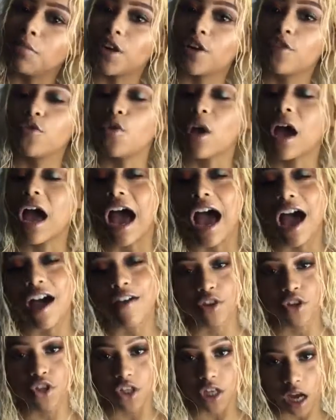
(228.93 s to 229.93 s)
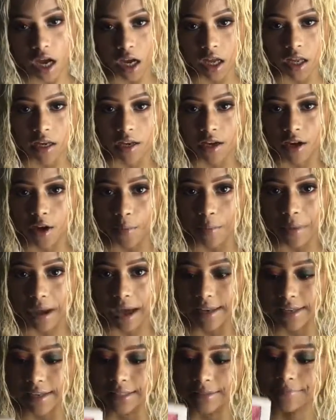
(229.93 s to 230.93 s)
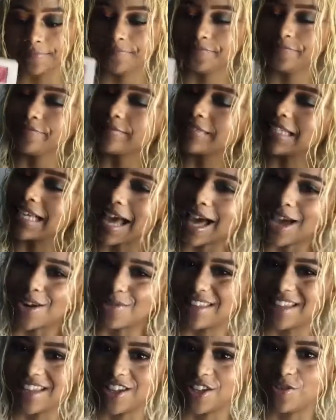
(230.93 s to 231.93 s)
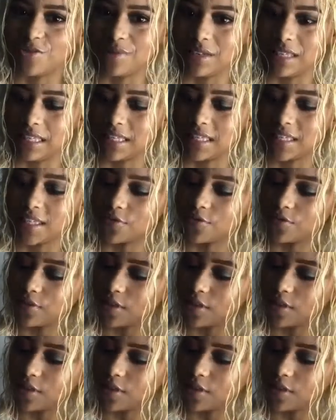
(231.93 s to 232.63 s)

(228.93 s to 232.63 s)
But if you have the Jaclyn Hill palette, I don't think you need this